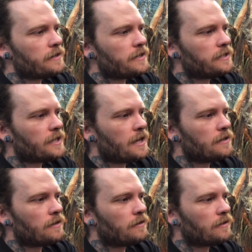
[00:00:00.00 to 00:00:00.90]
and he
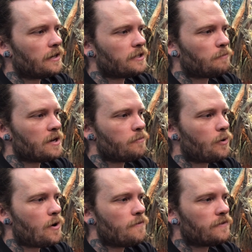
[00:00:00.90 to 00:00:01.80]
said that it's been
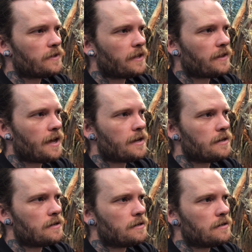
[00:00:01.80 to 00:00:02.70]
proven that
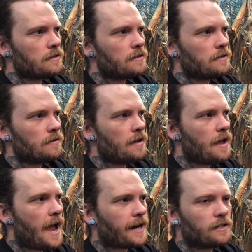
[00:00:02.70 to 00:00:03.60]
they
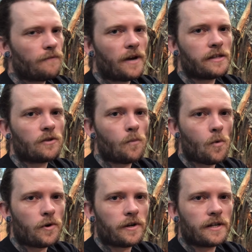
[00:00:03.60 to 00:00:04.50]
activate the
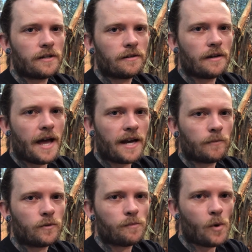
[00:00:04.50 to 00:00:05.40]
water in
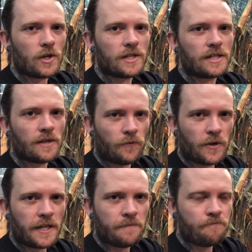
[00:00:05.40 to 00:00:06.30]
animals' bodies
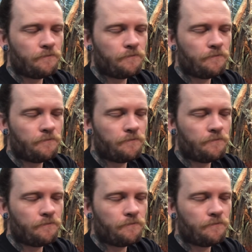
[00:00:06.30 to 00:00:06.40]
differently,